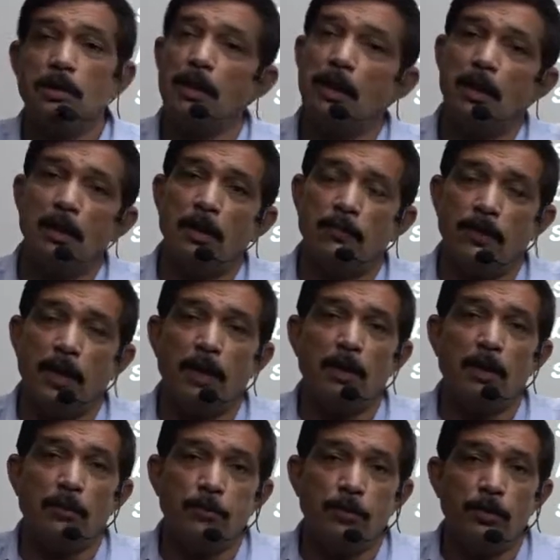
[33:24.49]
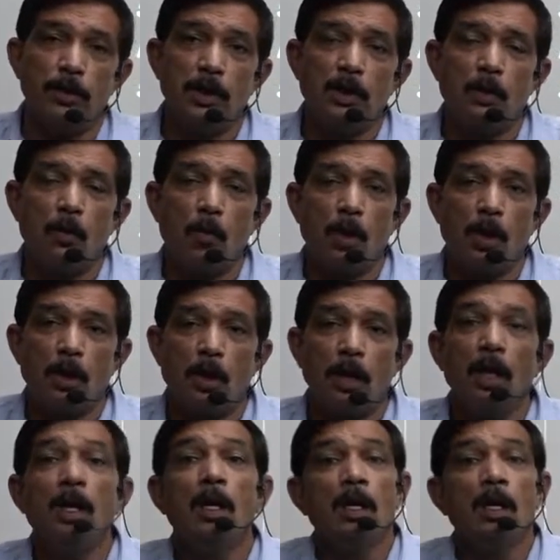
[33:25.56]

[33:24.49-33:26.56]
they find their food in the water.